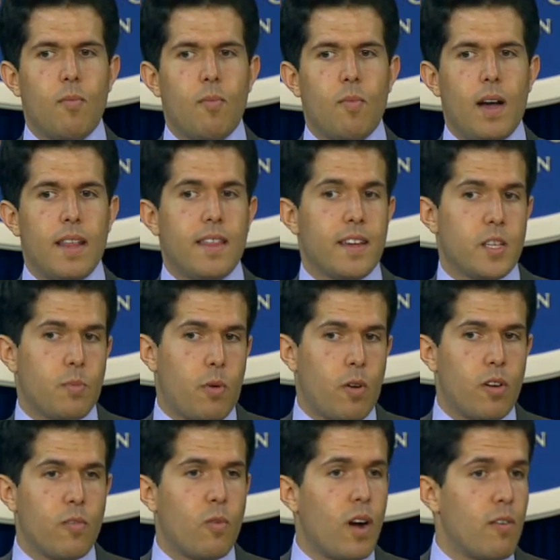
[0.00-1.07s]
I think it's
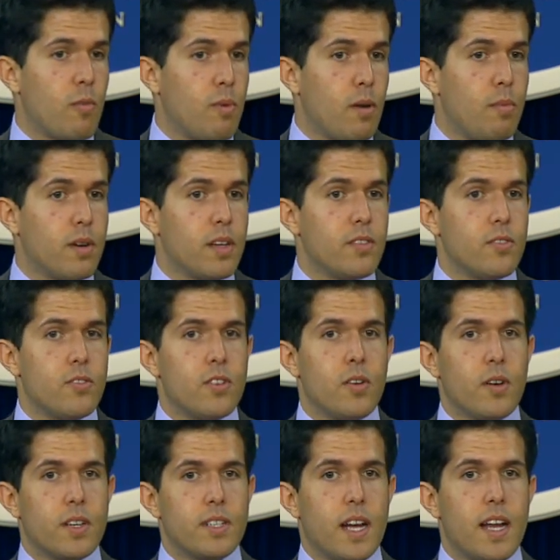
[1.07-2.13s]
part of why Republicans are so
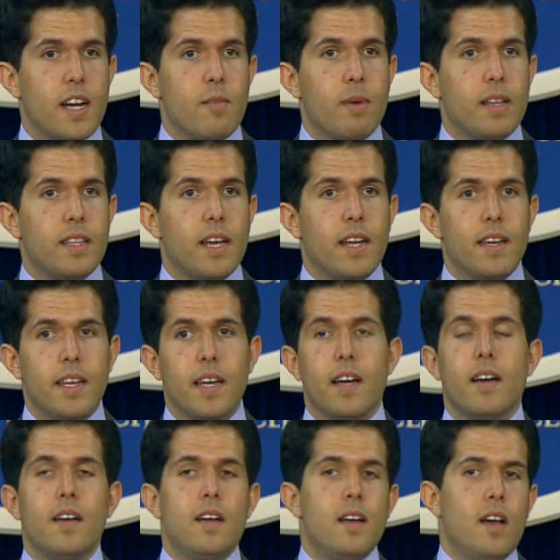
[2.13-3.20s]
excited about the idea
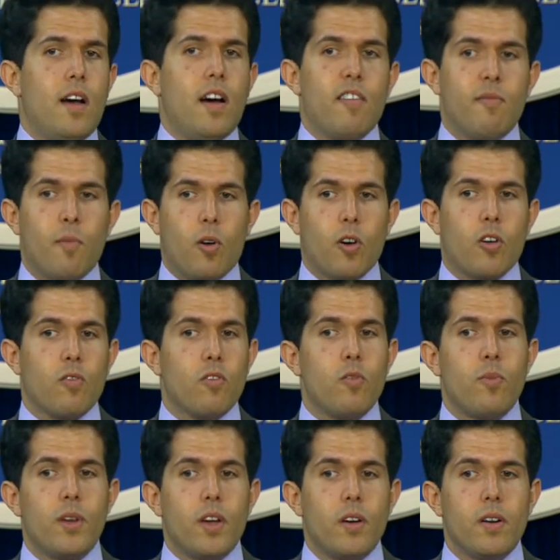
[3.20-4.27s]
of Marco
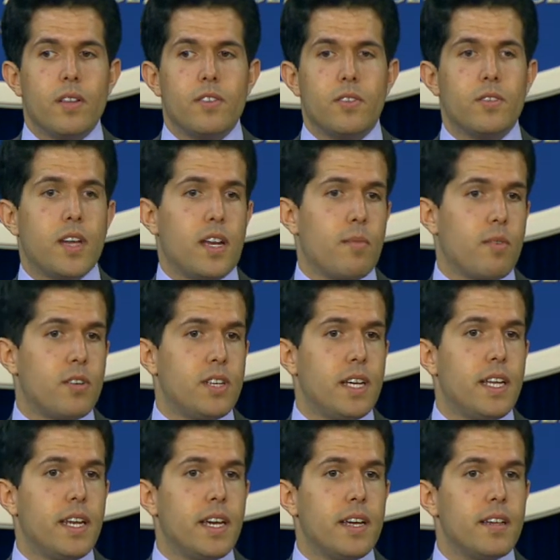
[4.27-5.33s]
Rubio and Susana
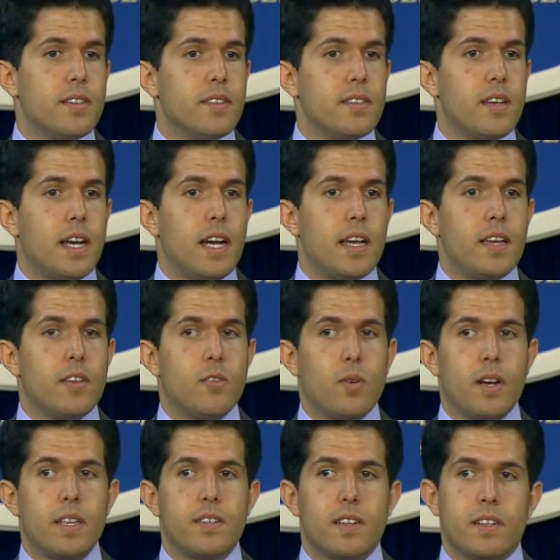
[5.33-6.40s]
Martinez in
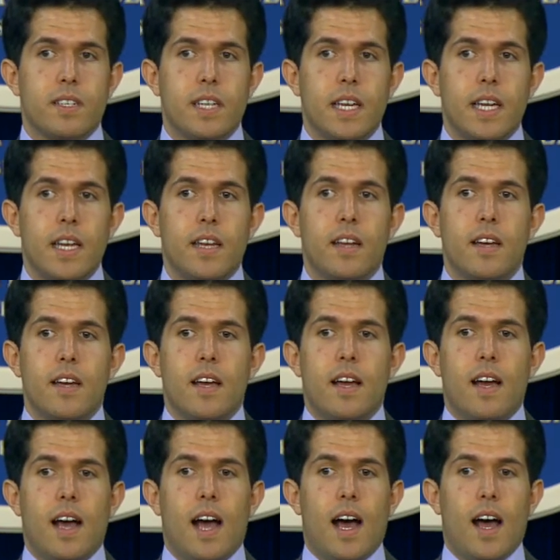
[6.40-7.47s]
2016,
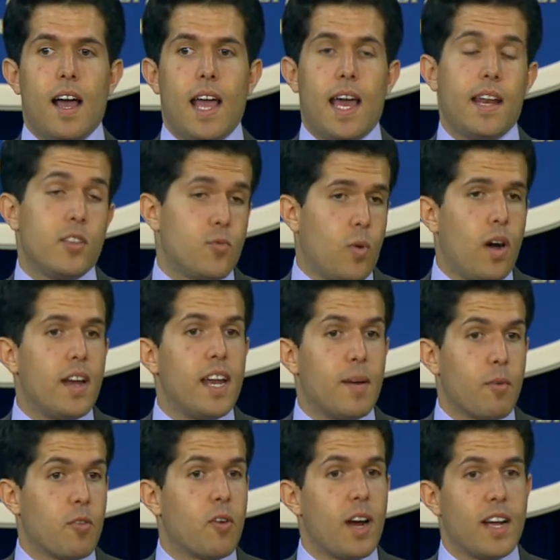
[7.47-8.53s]
and it's why
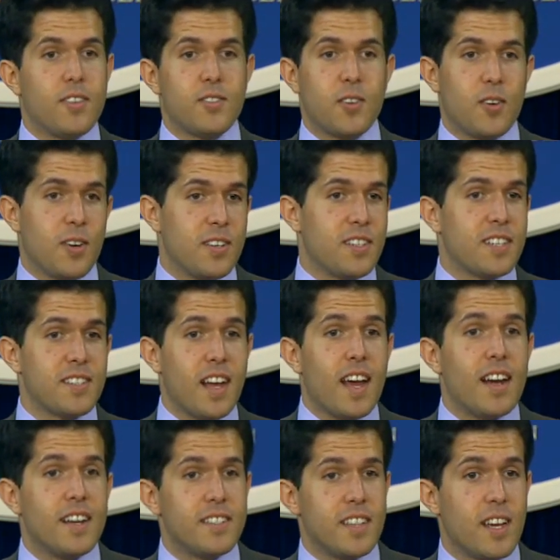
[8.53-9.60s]
Democrats are as
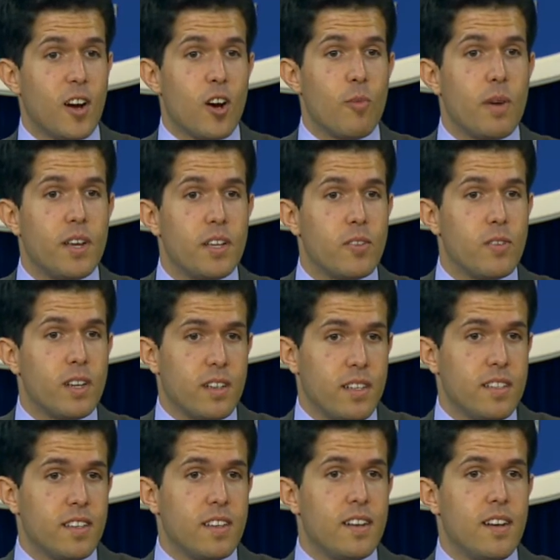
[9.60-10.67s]
excited as they are about Hillary
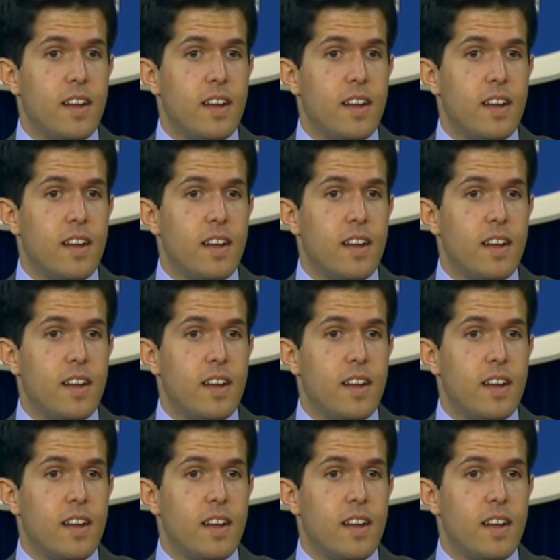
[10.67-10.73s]
Clinton.